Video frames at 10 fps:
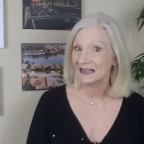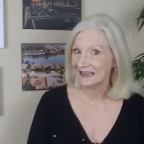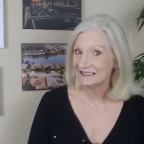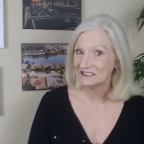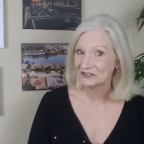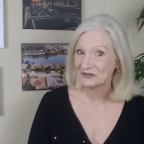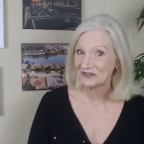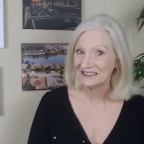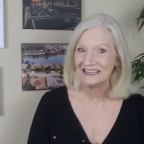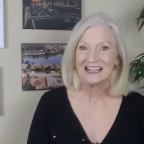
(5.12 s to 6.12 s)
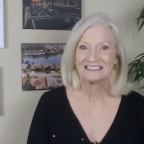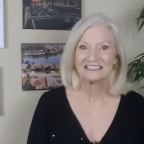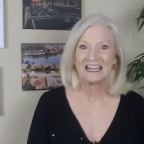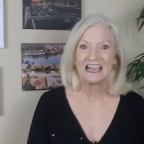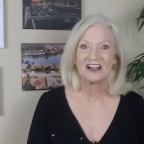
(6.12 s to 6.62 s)
I disagree, and
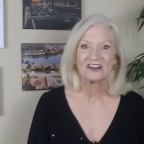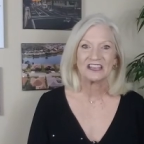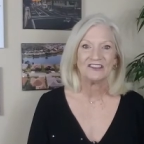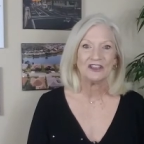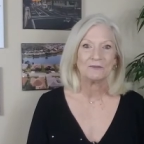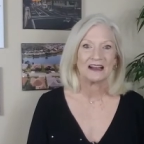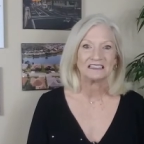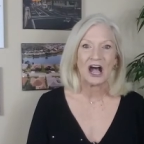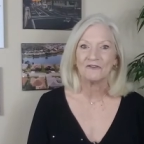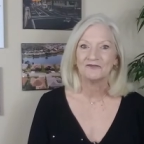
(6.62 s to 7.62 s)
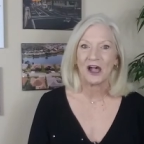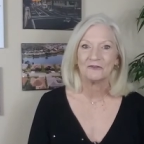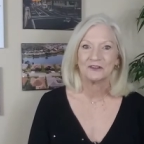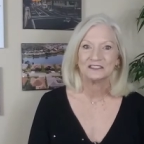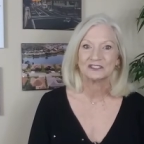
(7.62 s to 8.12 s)
today I'm going to give you my top 5
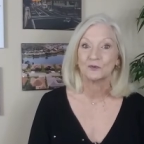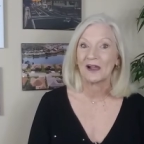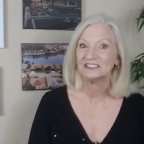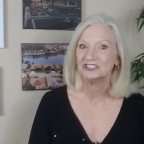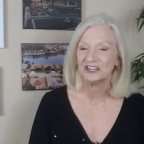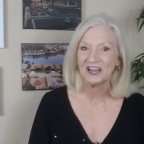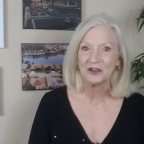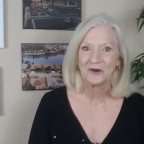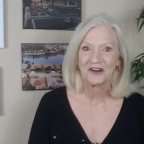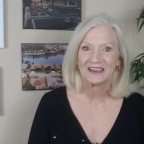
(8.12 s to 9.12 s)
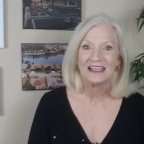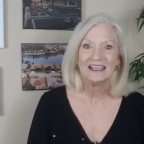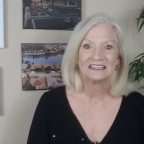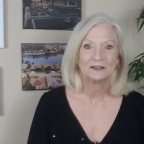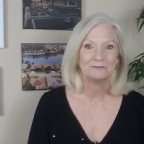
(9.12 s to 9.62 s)
reasons why January
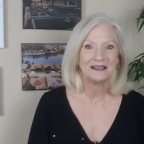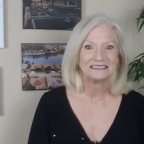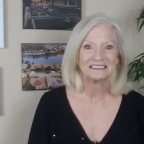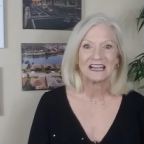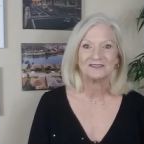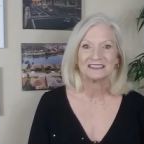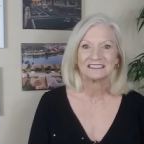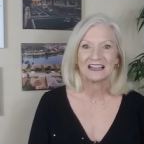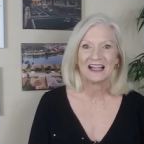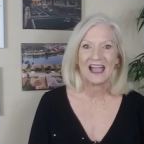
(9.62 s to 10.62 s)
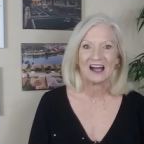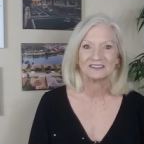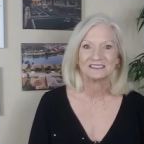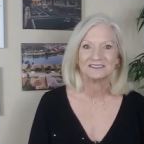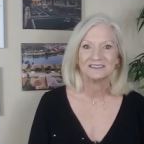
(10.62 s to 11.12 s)
is the best time to sell a
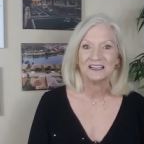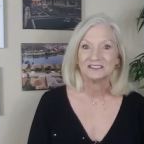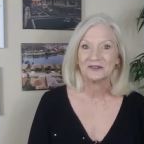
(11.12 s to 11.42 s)
house. So